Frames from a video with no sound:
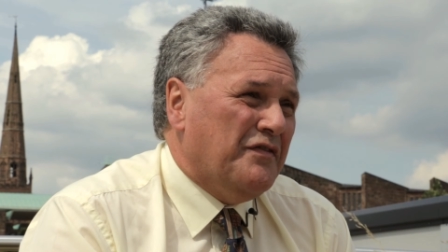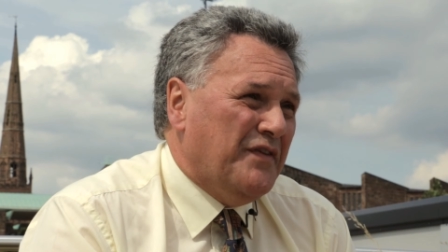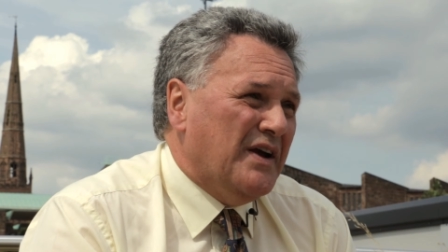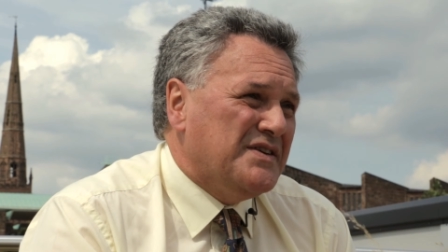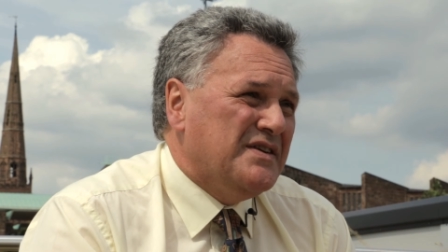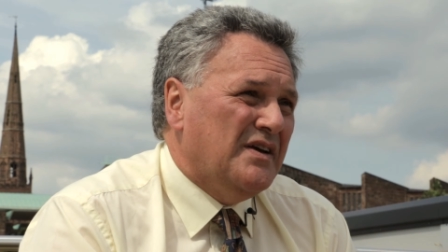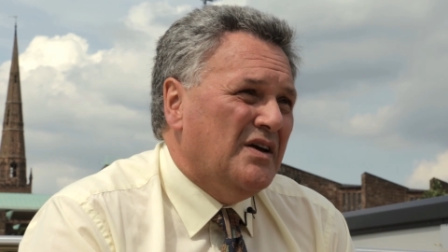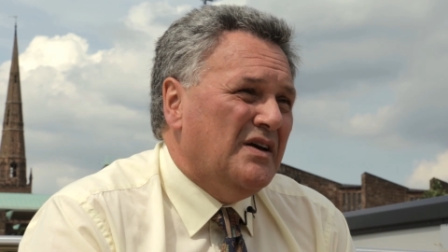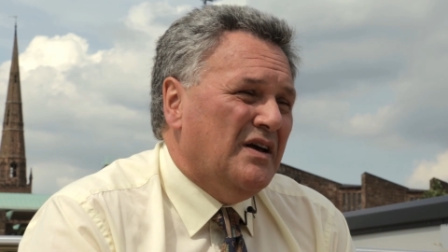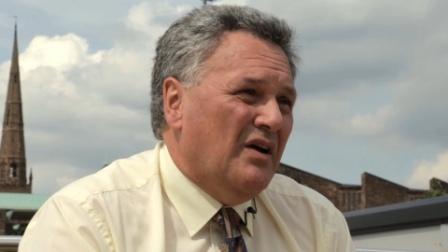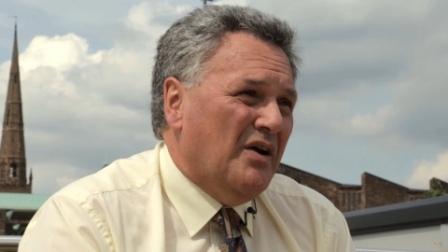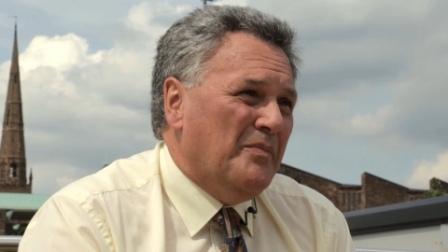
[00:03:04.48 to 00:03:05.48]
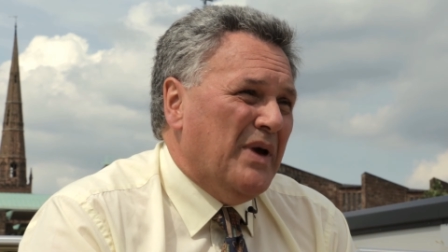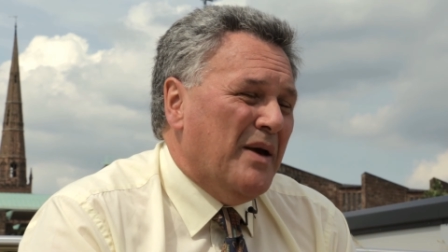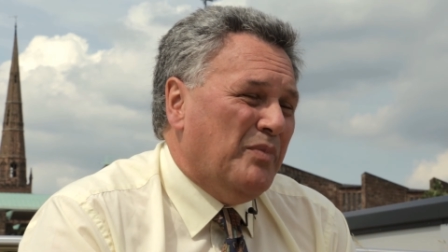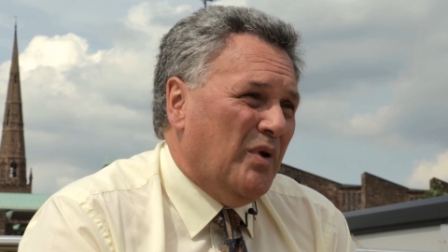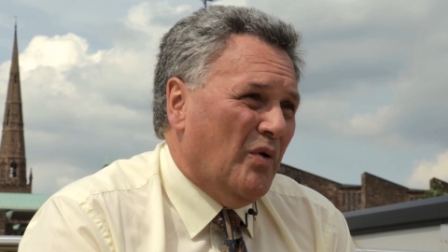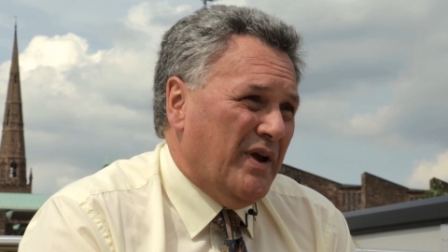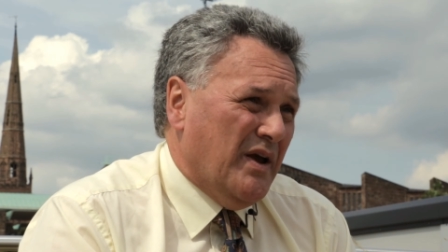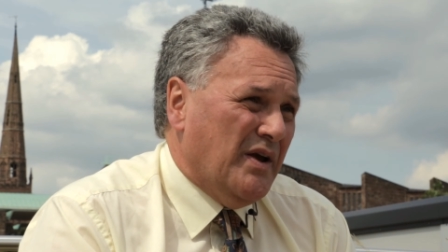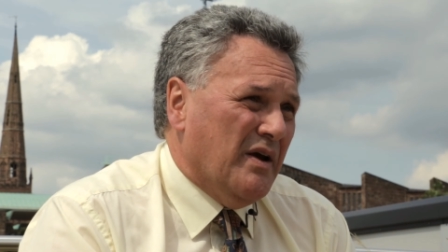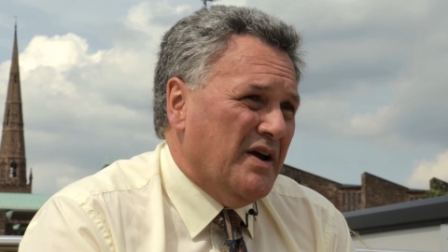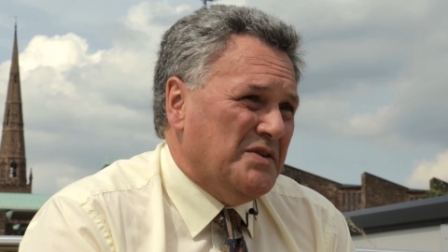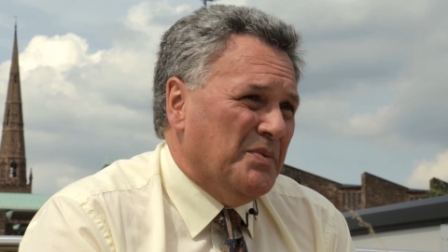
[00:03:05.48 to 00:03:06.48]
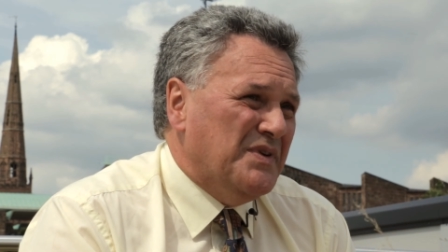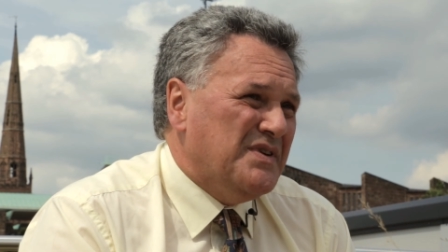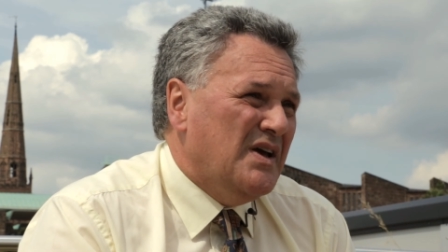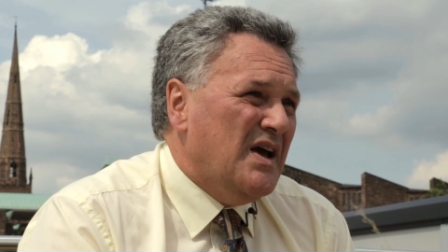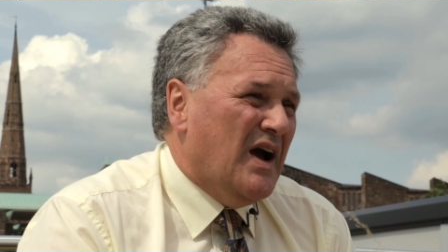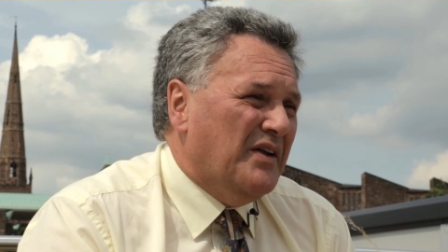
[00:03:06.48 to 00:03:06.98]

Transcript: affect employee engagement,